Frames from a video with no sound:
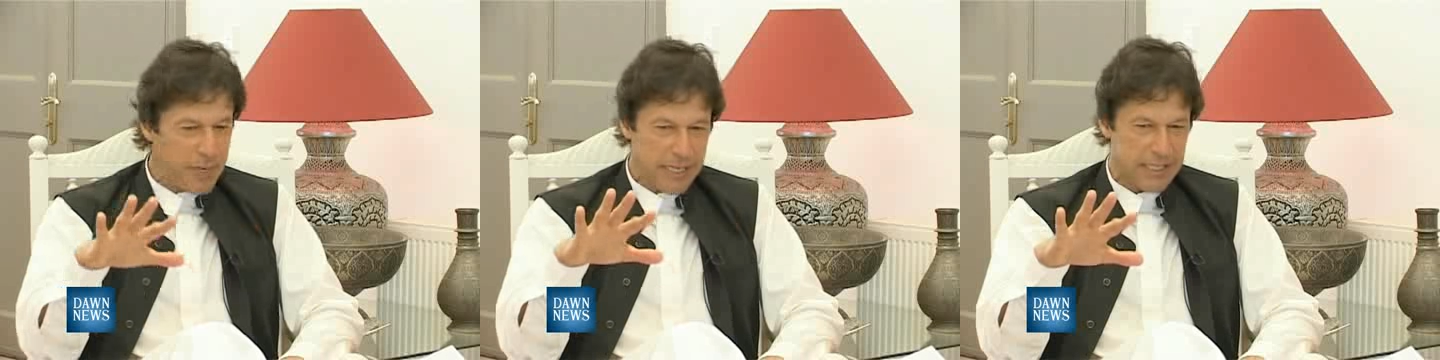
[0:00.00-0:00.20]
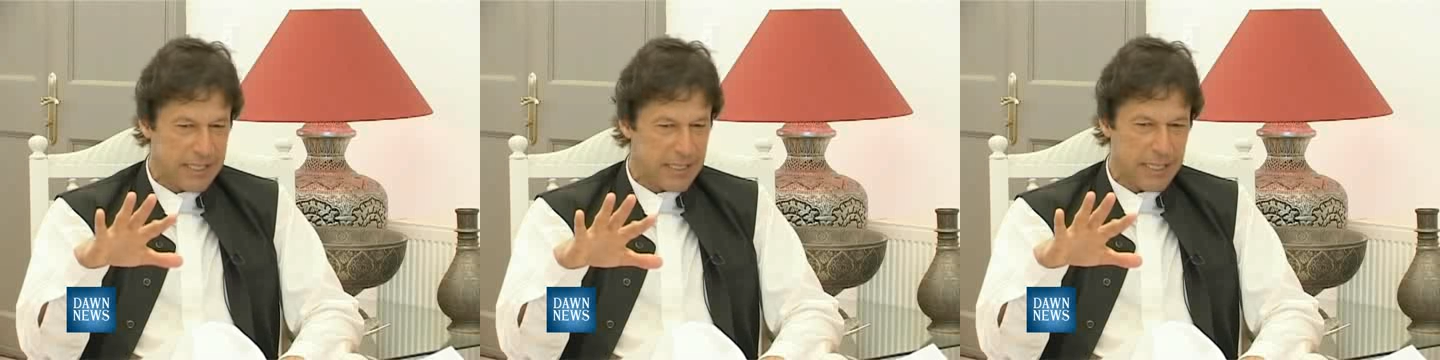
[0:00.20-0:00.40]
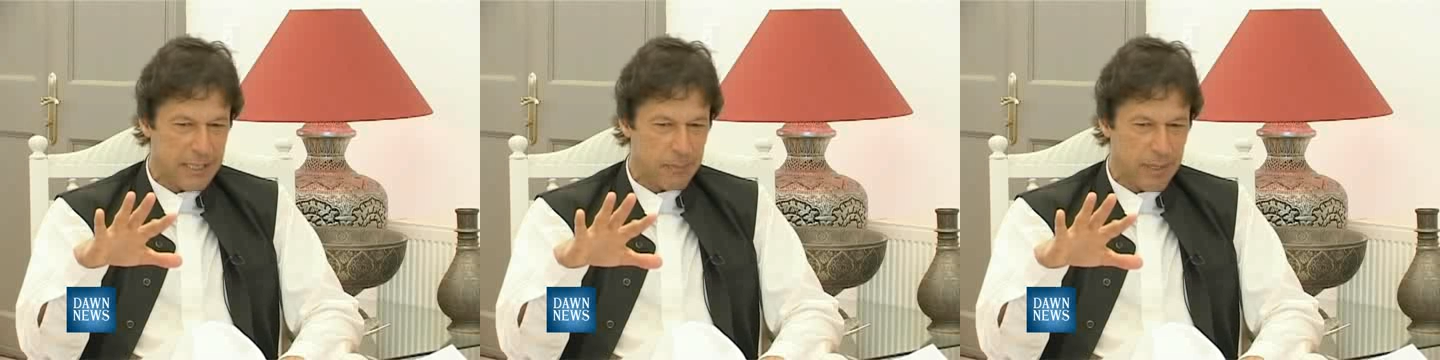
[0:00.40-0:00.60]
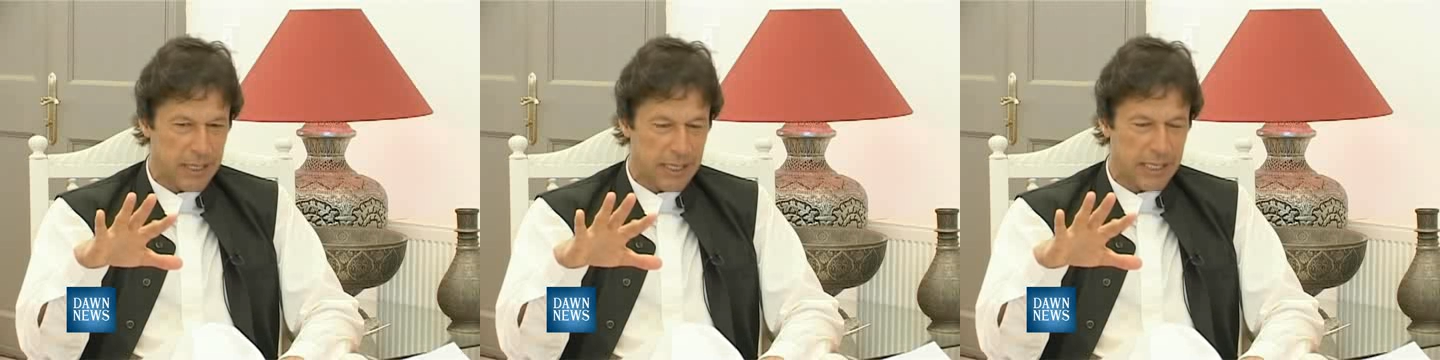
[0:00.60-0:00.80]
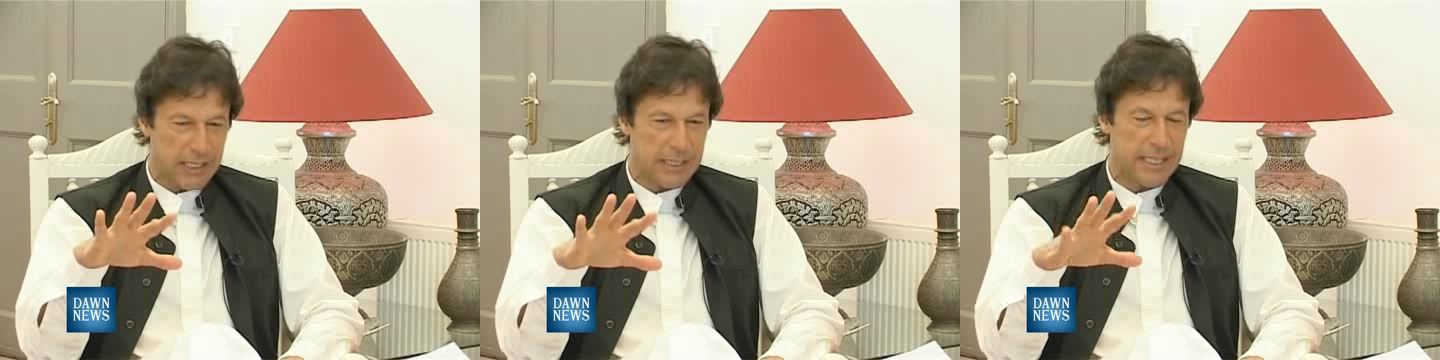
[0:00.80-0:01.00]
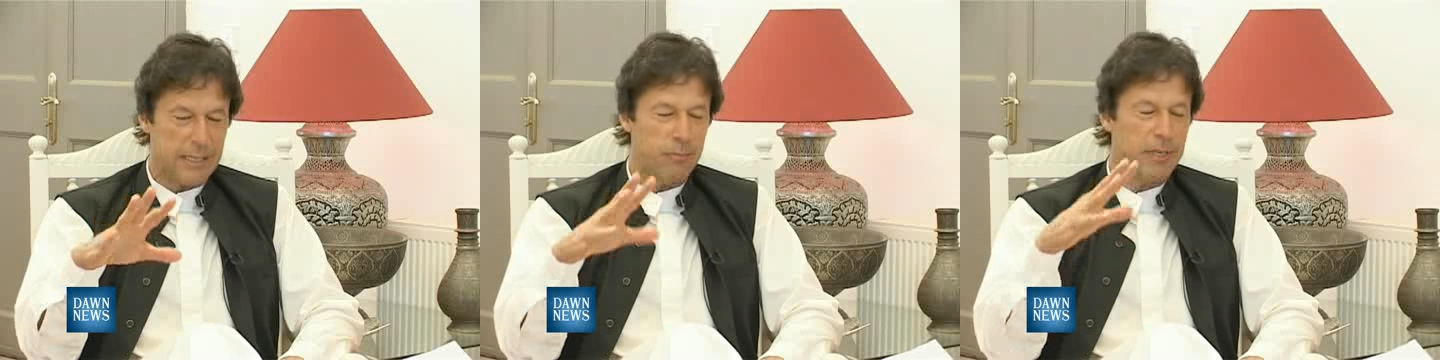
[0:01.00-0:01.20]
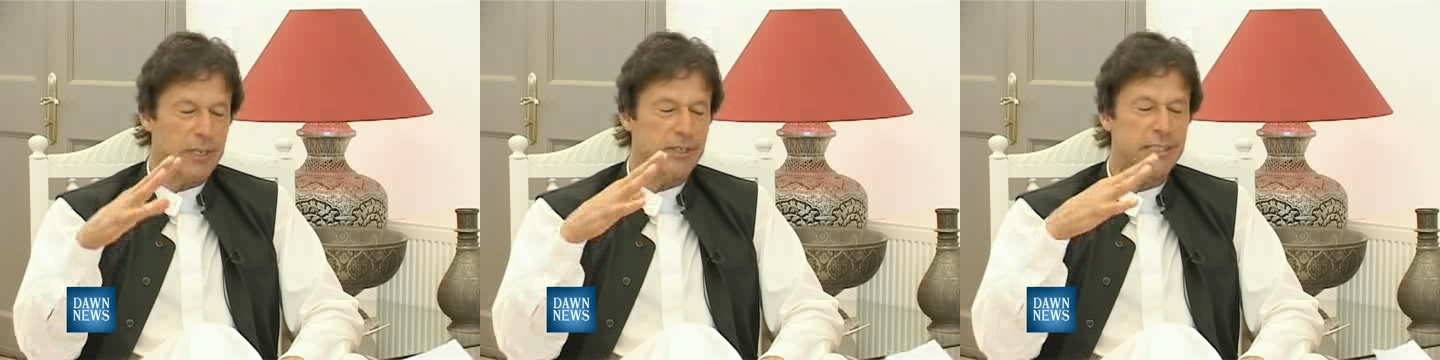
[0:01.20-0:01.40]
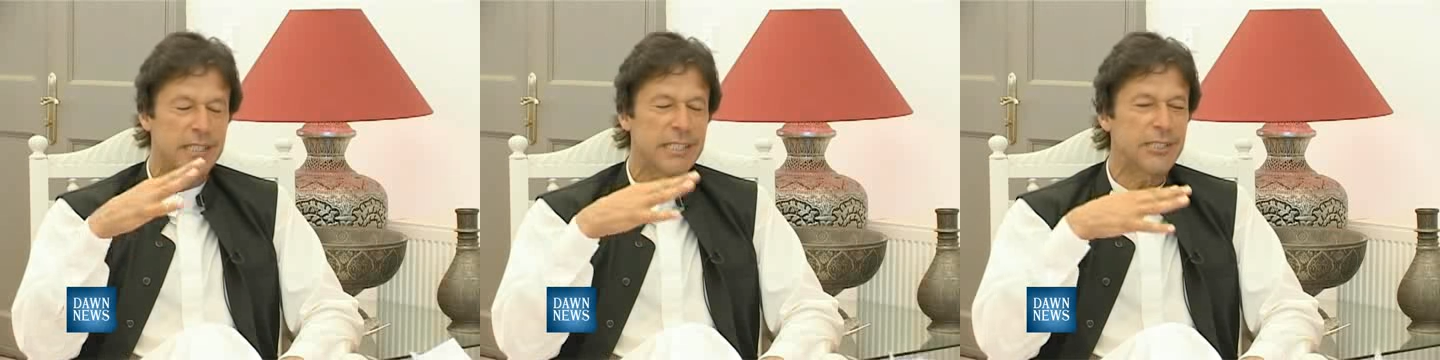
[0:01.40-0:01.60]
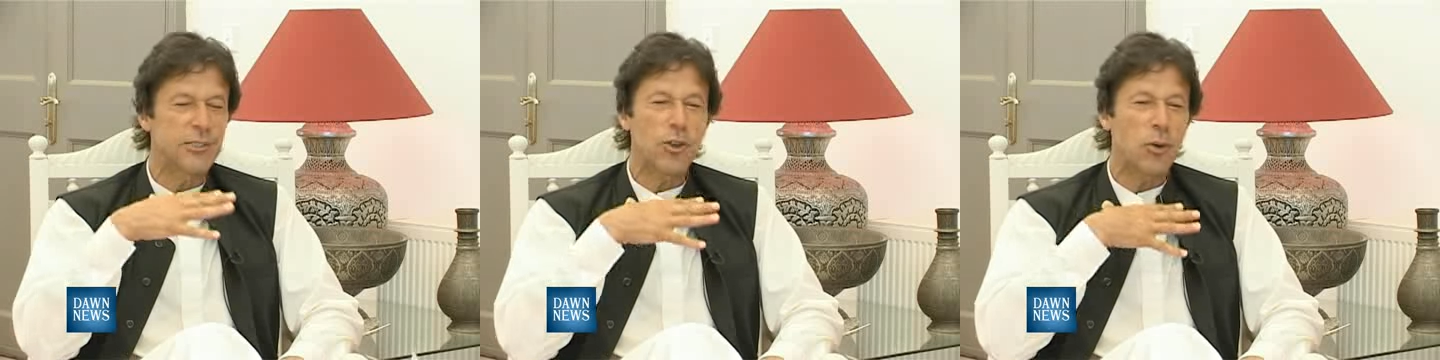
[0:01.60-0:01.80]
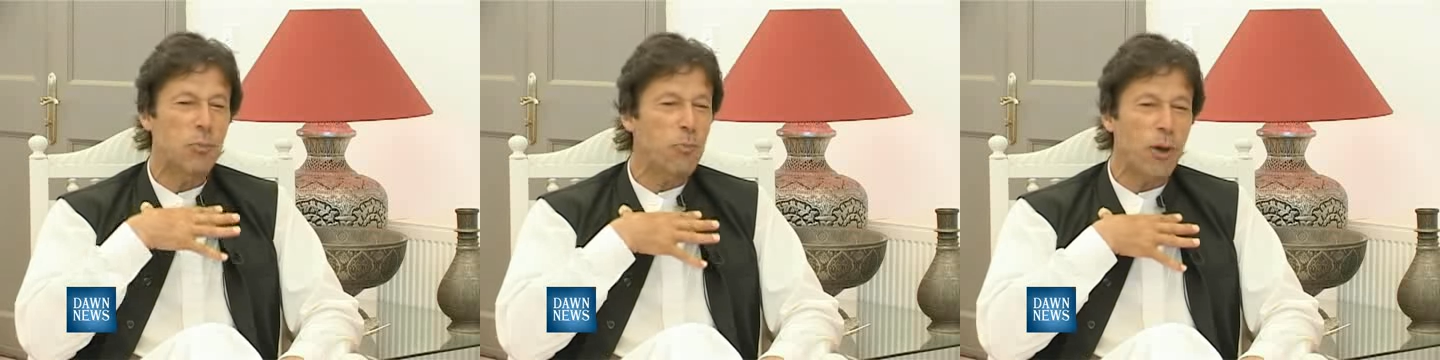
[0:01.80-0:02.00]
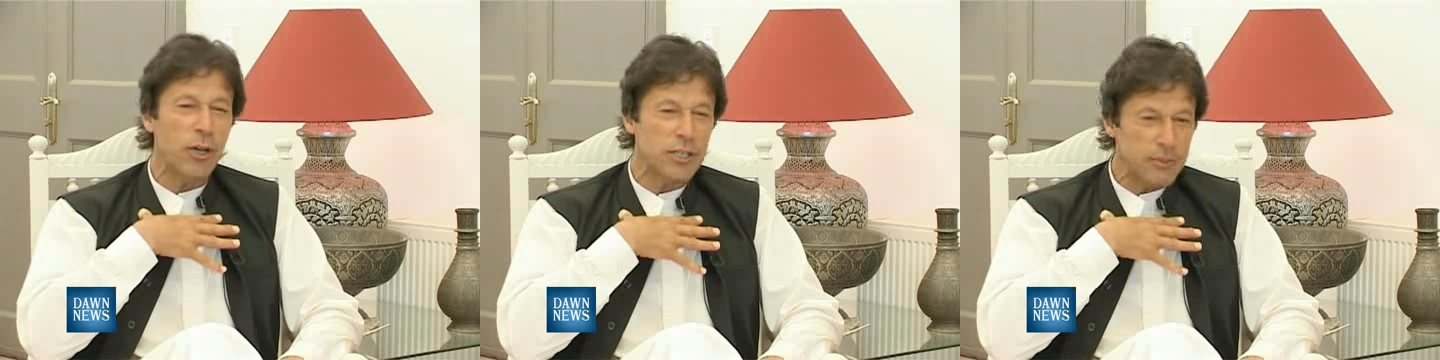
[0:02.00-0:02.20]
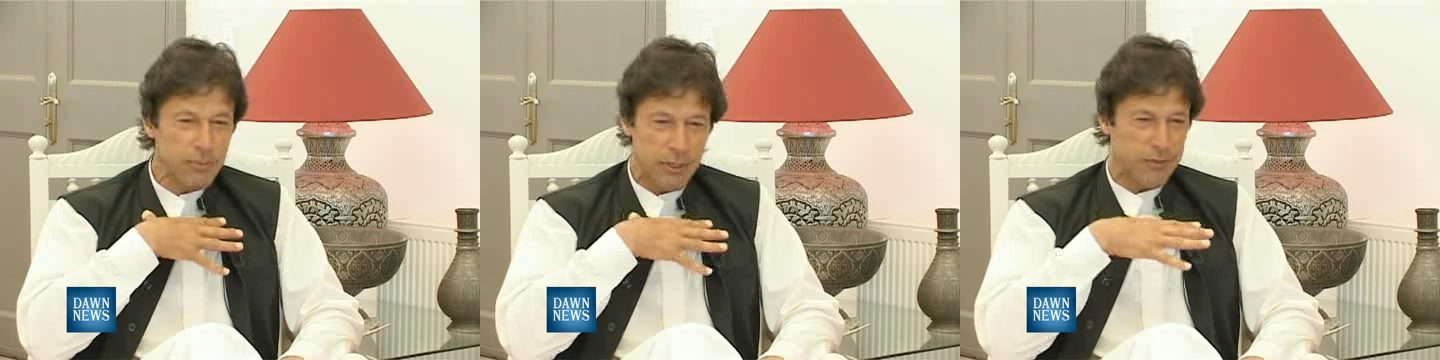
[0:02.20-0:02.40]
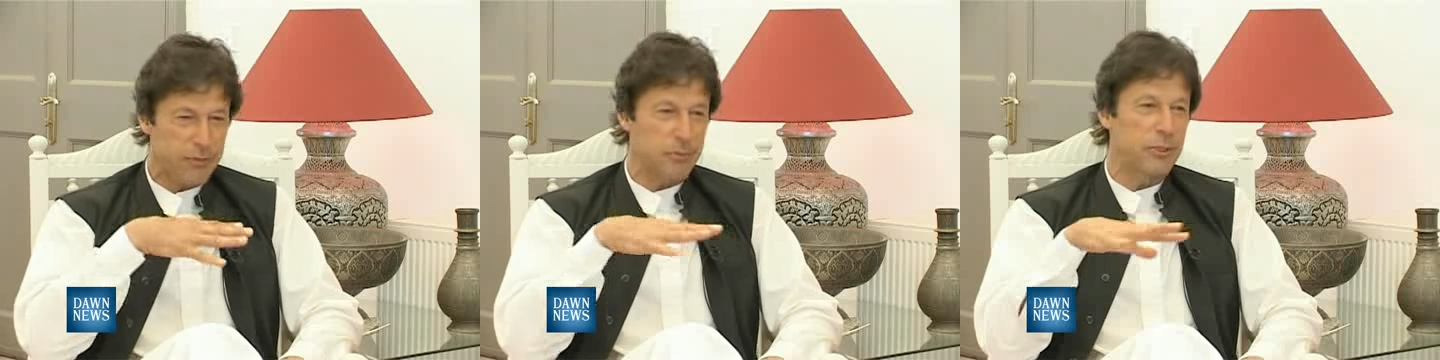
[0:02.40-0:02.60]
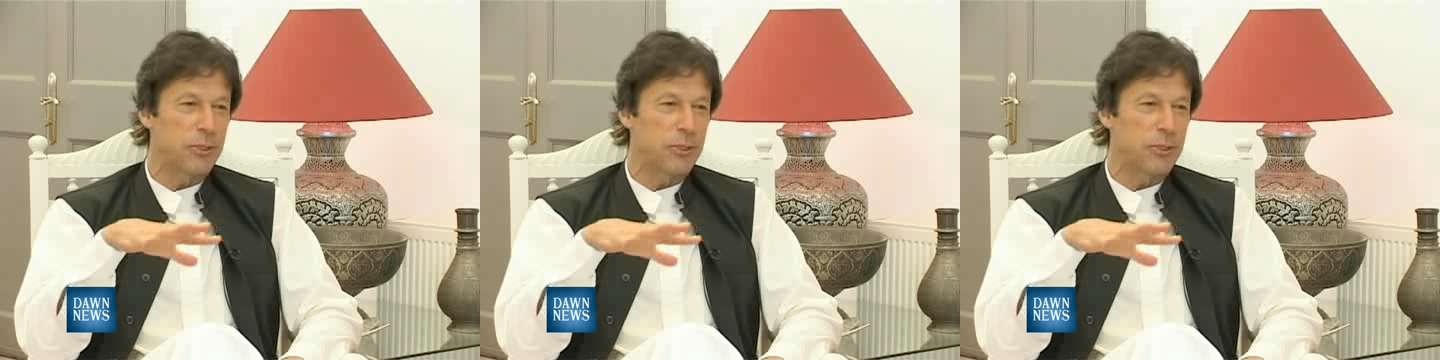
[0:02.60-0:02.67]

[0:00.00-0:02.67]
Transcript: made a statement like that because it is not possible for